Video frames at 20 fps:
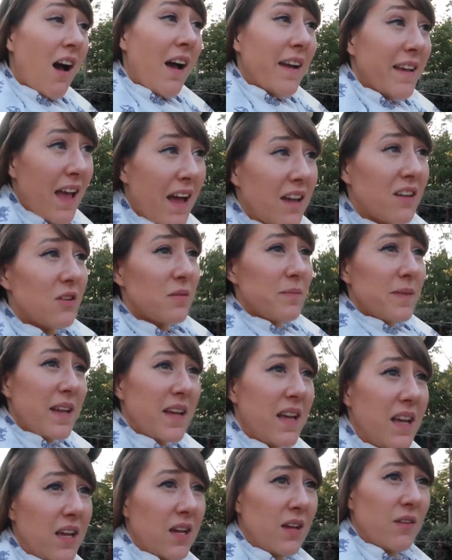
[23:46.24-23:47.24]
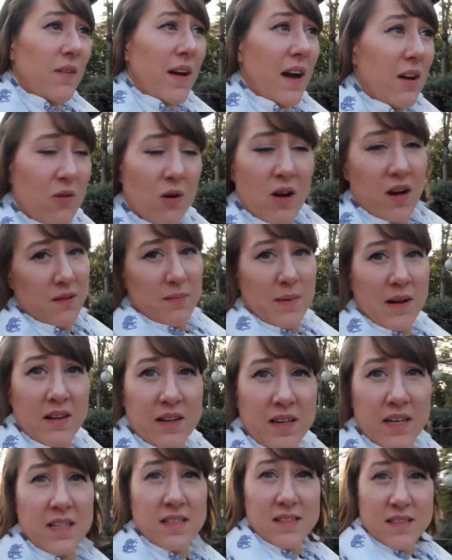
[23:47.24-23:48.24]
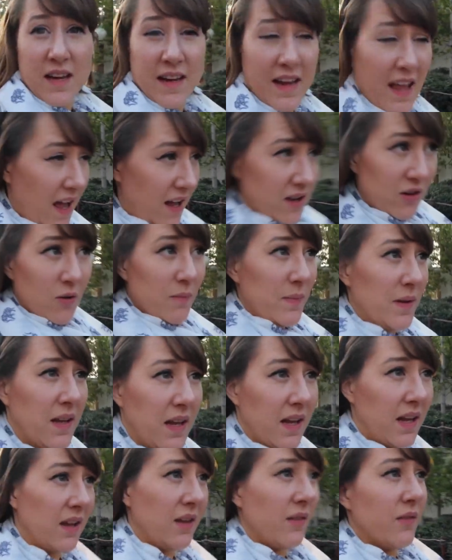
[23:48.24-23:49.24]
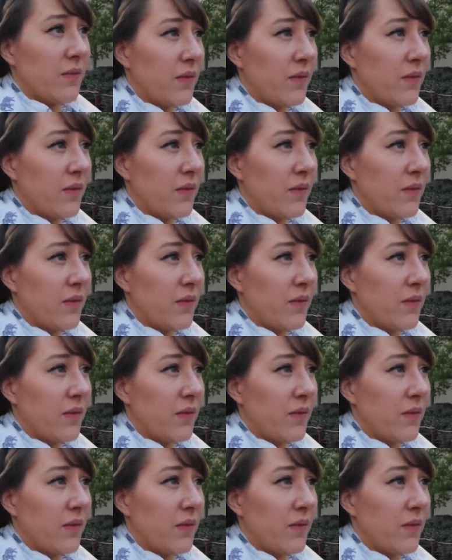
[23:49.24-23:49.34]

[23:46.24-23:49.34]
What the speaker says: I cannot believe how quiet the park is. I cannot believe.